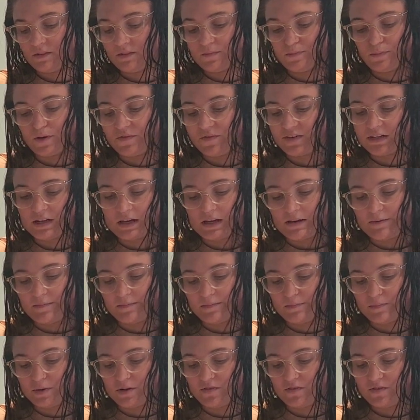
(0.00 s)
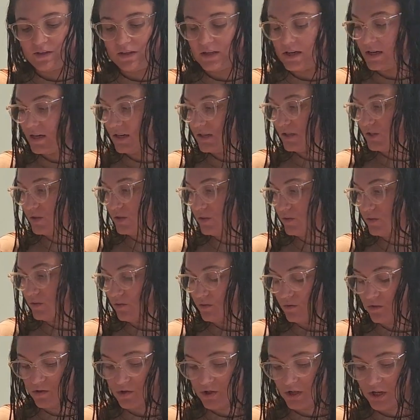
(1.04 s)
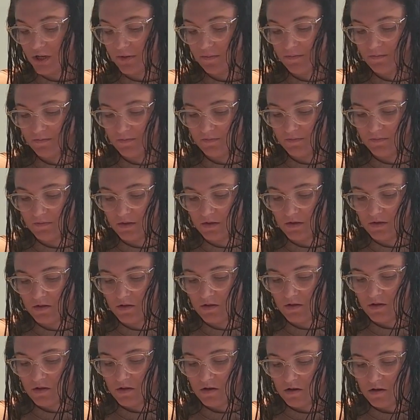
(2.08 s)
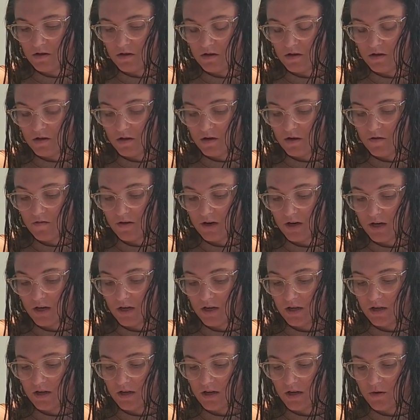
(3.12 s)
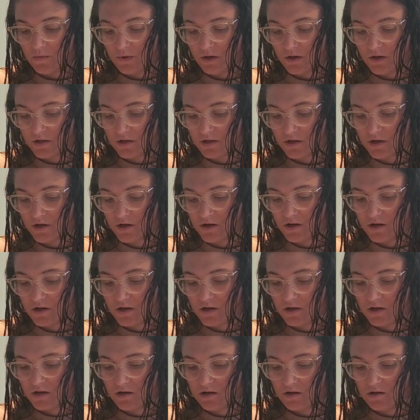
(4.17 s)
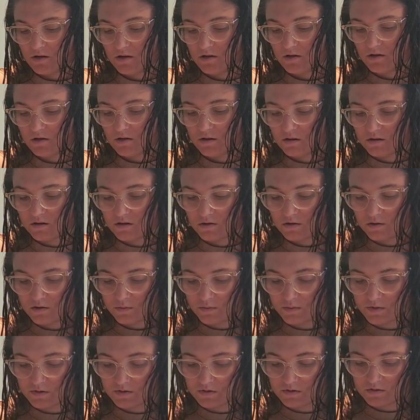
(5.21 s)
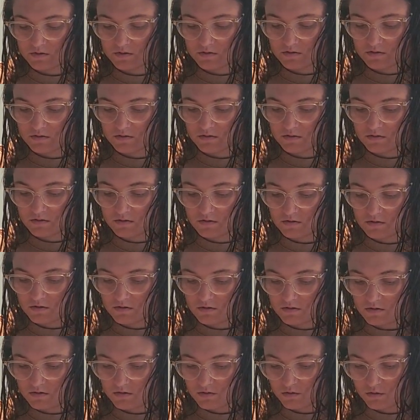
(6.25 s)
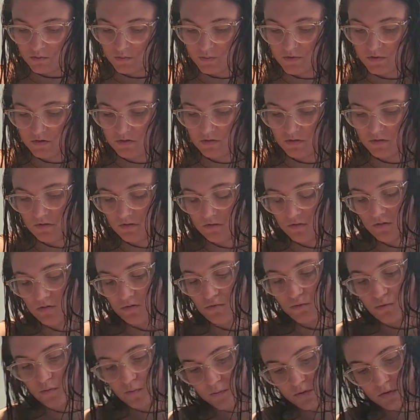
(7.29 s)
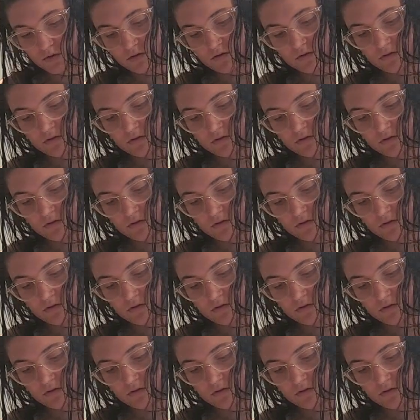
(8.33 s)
perfect height, perfect height to crochet. Alrighty, now we are turning, oops, oops, oops.